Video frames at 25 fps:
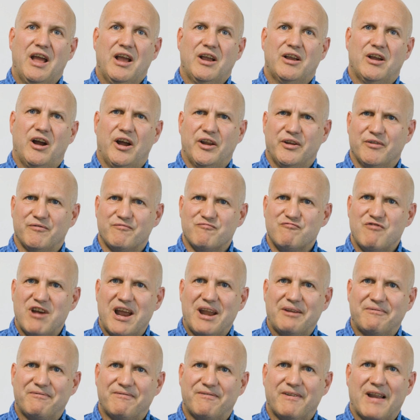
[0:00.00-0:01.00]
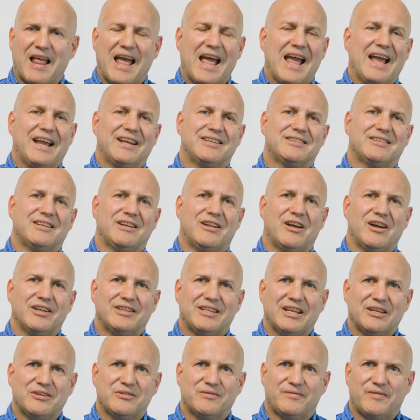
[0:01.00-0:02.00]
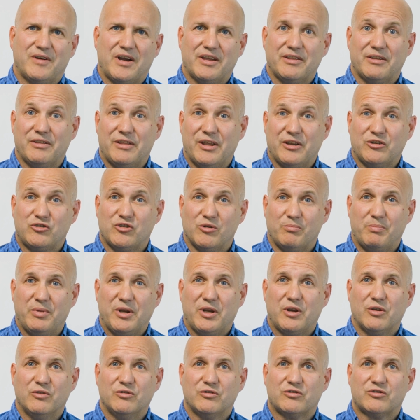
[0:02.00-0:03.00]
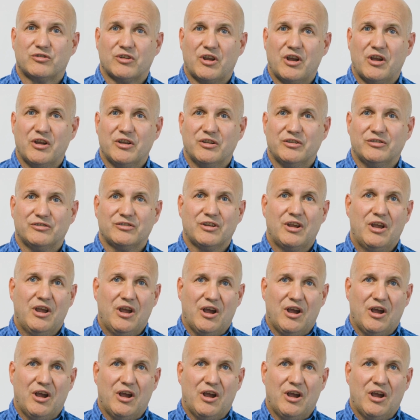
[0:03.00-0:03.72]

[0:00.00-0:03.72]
kind of red flags that identify that there should be concerns